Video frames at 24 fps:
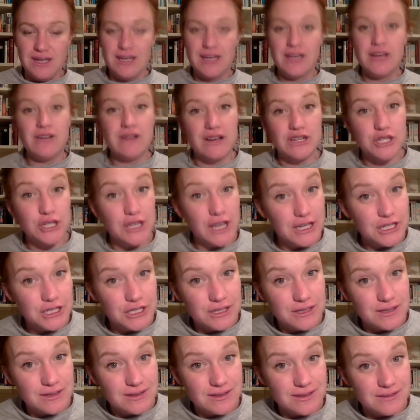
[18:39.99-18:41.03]

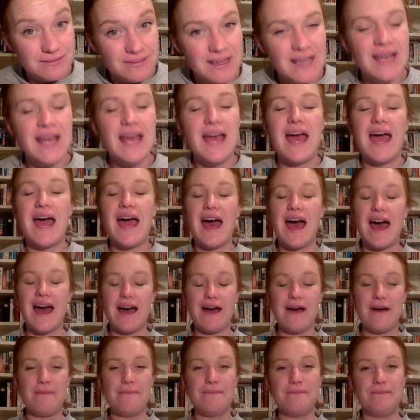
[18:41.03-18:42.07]
Congratulations.
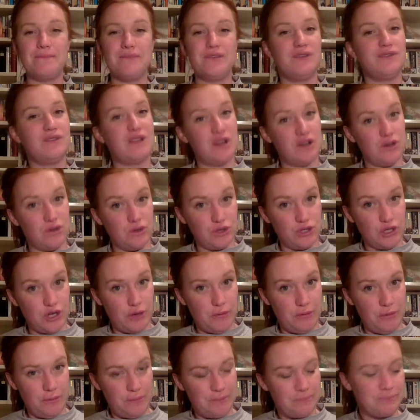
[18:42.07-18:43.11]
You've done a good job.